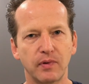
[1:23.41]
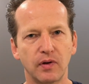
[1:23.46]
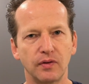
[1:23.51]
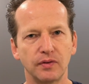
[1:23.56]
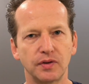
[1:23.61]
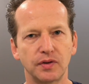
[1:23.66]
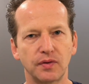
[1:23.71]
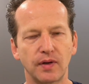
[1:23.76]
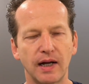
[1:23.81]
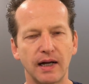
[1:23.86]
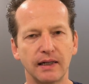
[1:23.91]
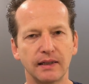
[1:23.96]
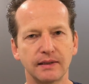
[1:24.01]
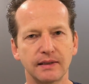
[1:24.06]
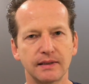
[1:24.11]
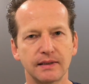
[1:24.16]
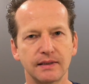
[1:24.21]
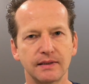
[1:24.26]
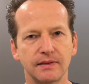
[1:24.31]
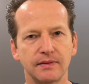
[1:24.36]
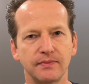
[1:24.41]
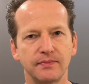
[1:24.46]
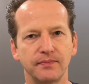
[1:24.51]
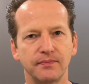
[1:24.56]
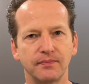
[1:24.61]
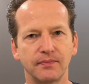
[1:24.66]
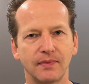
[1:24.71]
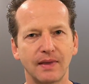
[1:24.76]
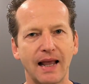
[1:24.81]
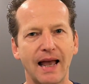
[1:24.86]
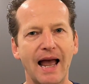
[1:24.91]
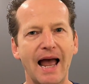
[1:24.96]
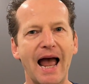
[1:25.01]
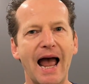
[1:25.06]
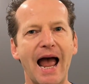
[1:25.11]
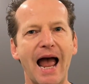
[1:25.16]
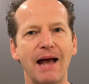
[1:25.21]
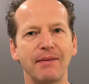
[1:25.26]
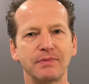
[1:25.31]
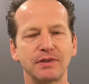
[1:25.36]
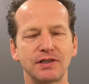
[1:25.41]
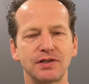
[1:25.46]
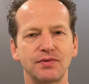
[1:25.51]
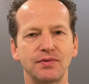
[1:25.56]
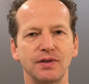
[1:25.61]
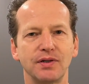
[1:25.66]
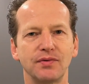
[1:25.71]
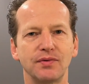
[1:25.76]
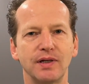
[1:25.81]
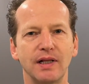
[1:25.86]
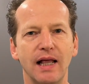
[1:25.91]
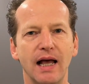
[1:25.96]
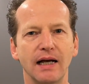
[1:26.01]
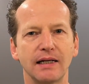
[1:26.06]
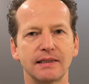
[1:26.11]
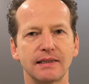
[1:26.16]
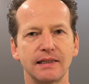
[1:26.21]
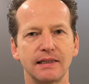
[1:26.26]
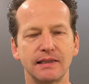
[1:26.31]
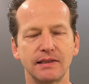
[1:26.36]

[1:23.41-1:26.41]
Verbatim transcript: contracts, hamstring relaxes.